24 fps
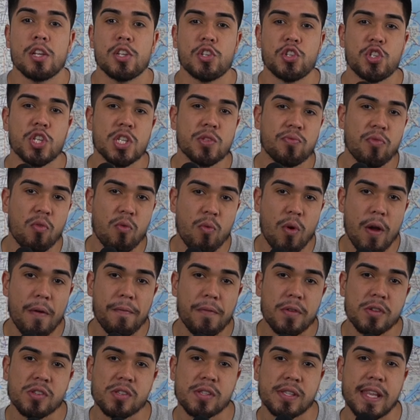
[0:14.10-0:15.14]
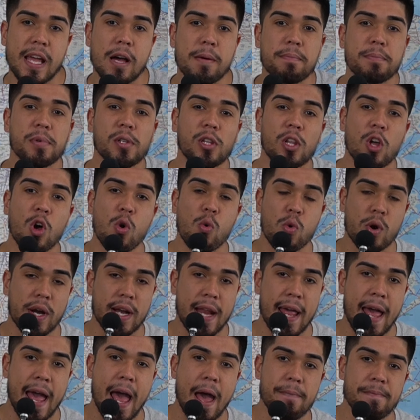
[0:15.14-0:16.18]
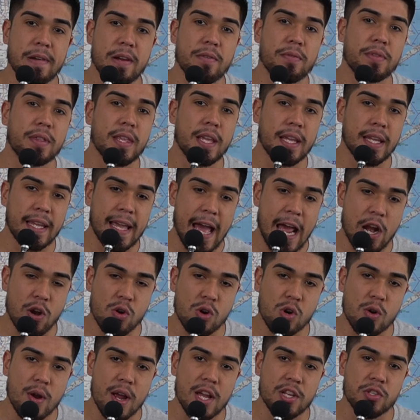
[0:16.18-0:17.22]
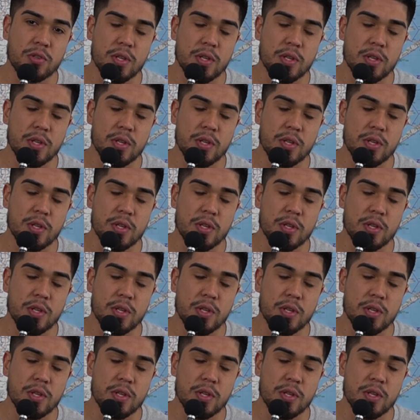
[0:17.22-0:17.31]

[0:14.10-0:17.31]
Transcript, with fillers: Just for reference, down below, we're gonna have everything categorized,